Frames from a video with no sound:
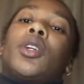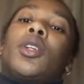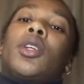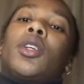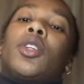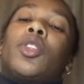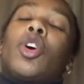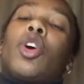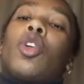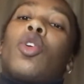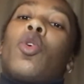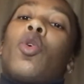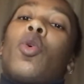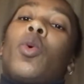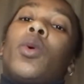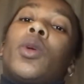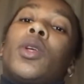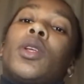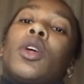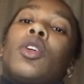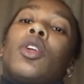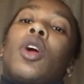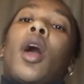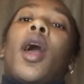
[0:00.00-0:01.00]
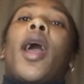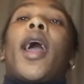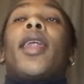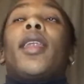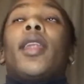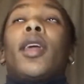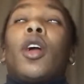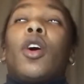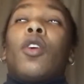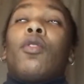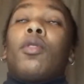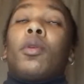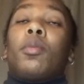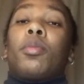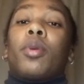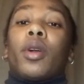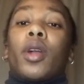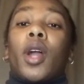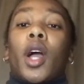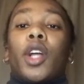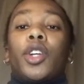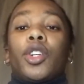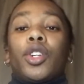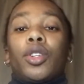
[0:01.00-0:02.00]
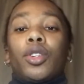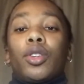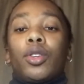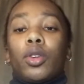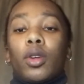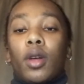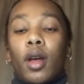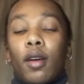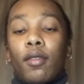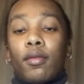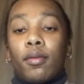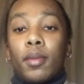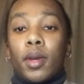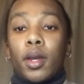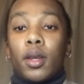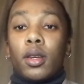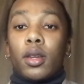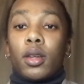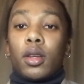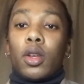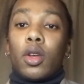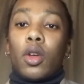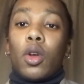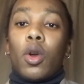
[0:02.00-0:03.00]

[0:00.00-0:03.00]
to government